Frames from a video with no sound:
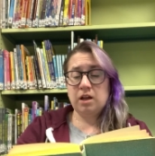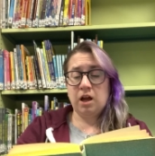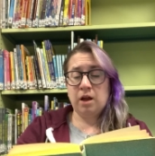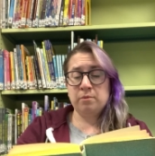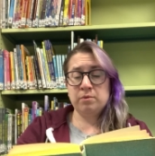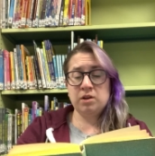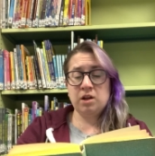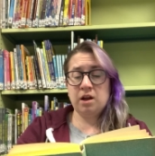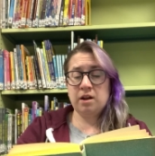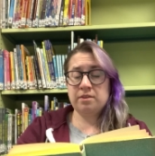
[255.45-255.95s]

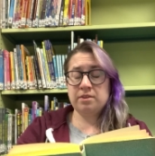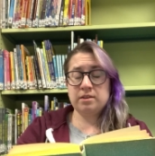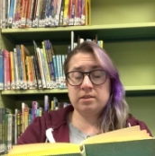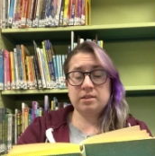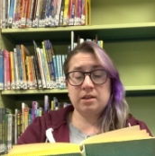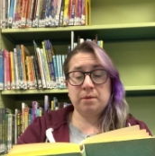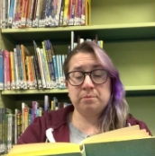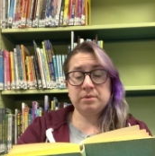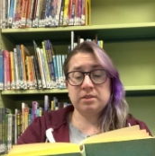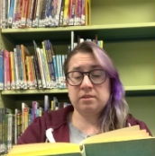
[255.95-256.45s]
I'm not in the
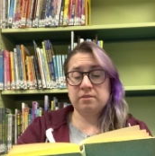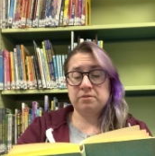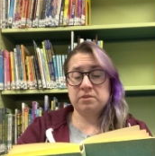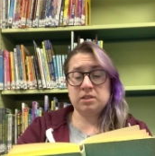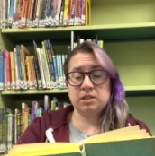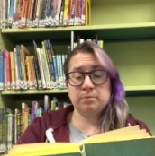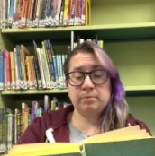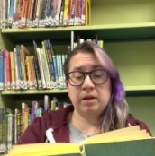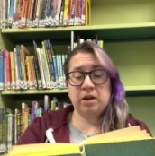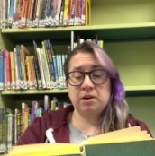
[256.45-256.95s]
depths of
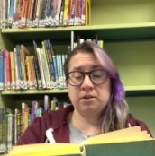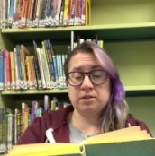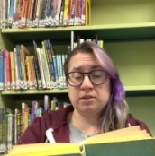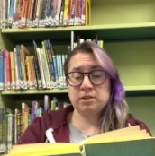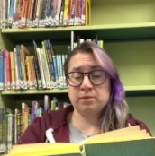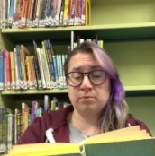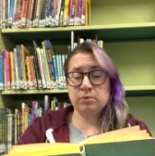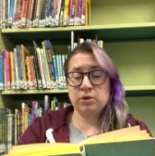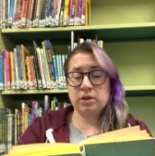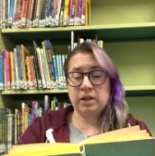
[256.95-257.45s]
despair
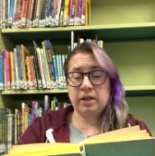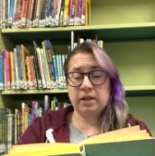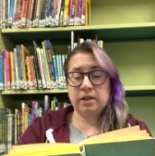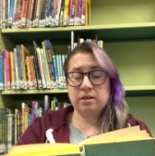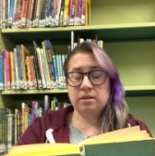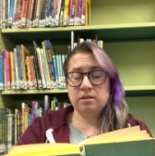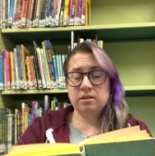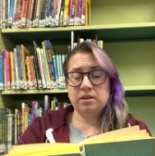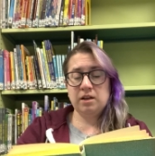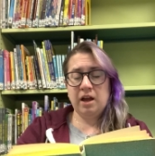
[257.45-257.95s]
this morning.
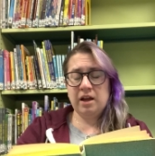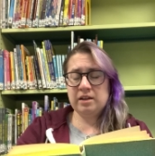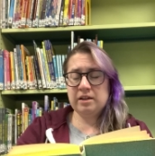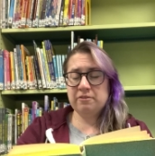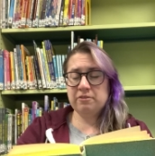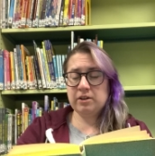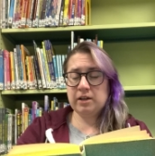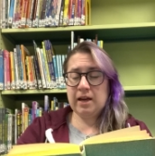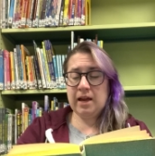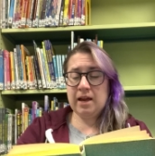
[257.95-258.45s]
I
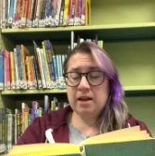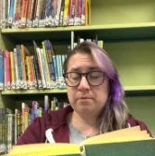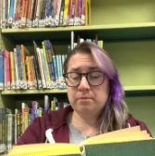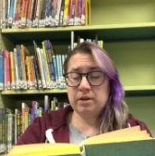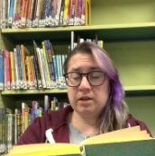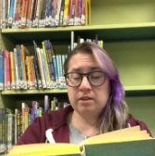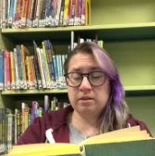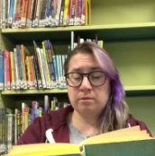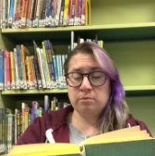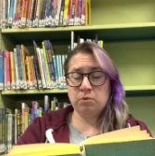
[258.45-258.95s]
never can
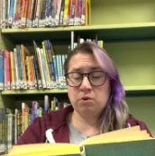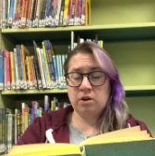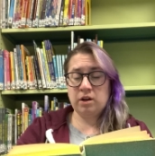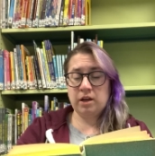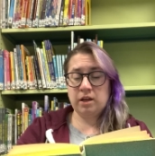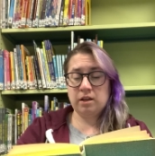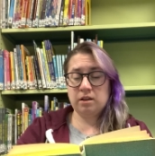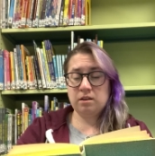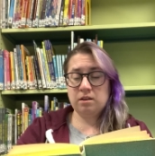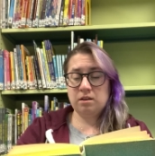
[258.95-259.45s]
be in the
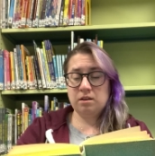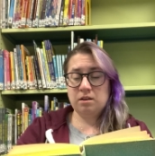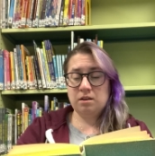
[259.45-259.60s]
morning.